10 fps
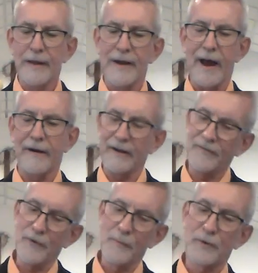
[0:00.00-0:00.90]
Now,
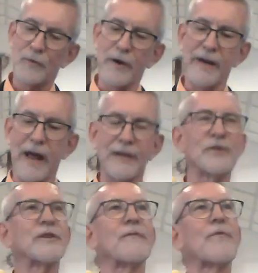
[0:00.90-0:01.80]
if you're between the
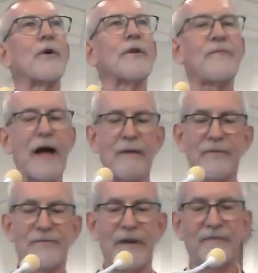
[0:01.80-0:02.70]
ages of
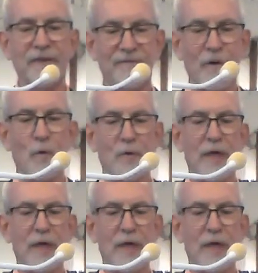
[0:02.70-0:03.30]
35 and 54,